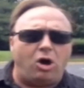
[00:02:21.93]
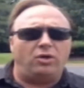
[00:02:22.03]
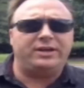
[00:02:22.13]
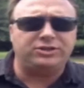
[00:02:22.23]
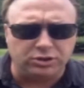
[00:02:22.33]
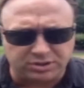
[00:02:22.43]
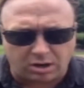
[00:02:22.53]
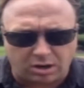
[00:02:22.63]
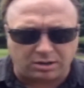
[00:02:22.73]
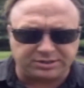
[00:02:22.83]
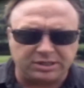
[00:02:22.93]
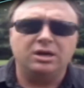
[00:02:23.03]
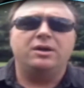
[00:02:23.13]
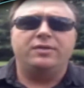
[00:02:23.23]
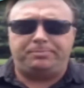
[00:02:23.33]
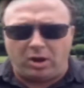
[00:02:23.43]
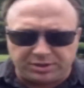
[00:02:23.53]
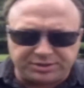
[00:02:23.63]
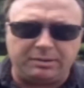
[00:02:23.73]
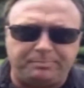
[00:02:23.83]
We've got all these news articles
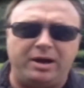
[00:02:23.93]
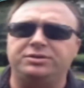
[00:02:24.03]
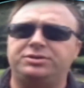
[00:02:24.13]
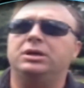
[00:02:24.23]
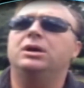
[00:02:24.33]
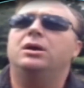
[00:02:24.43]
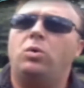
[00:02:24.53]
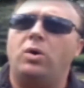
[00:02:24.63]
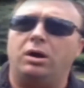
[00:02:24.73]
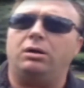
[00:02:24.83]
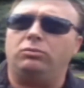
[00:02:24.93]
that Paul's going to post